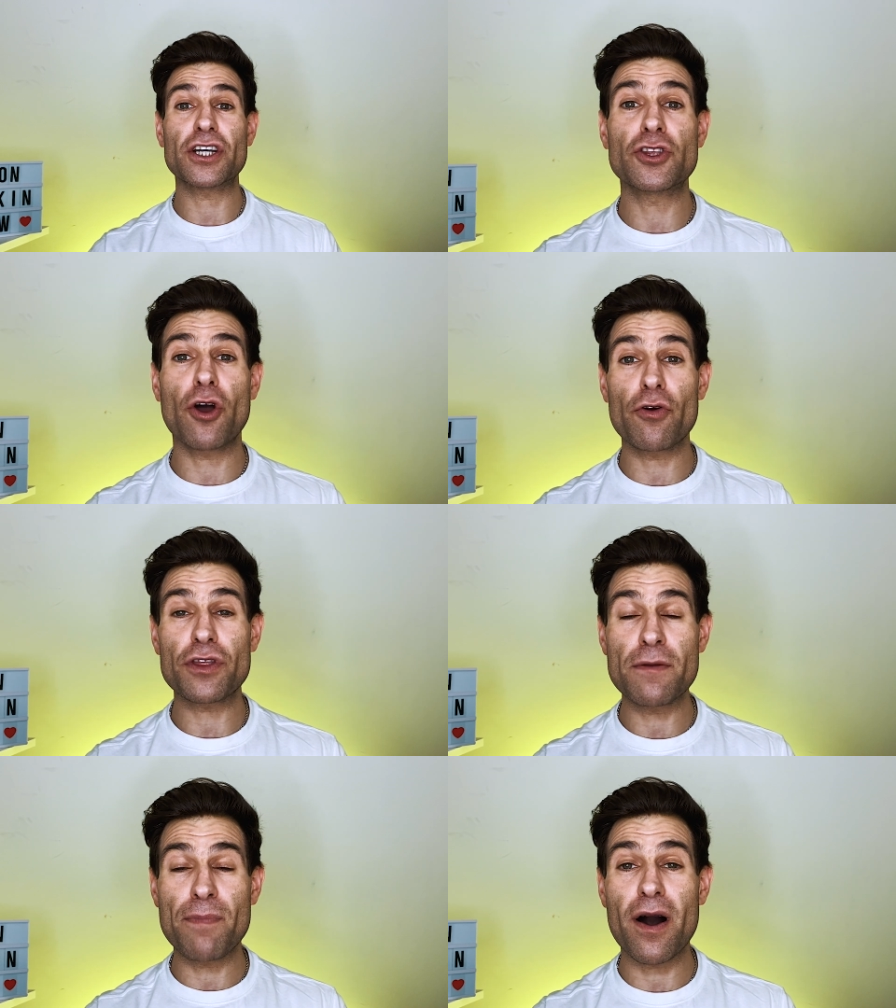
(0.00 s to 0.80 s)
and
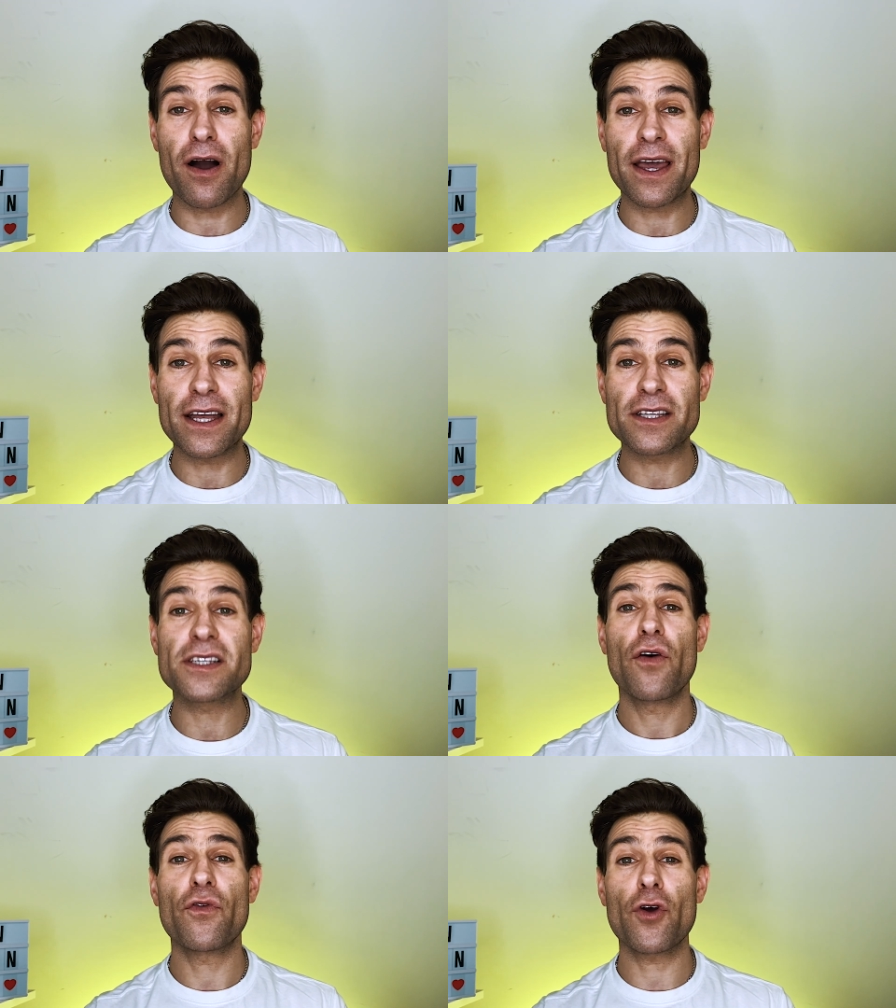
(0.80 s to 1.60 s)
Dorothy
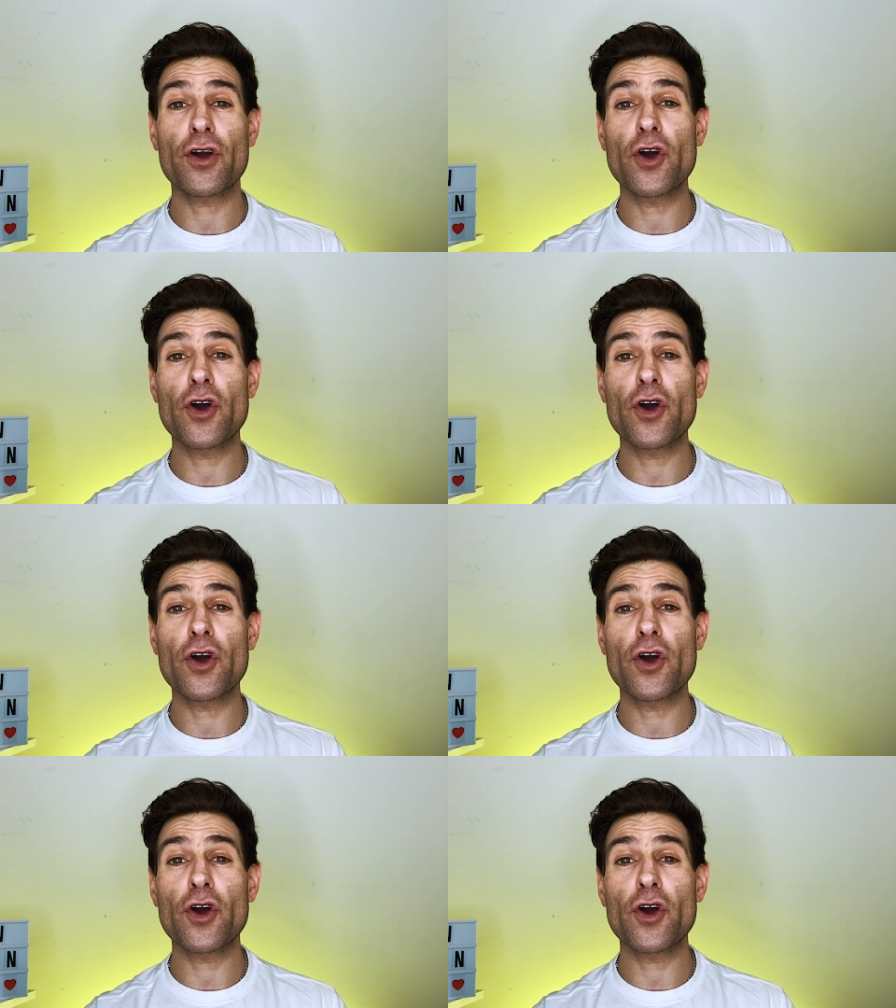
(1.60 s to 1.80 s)
Perkins for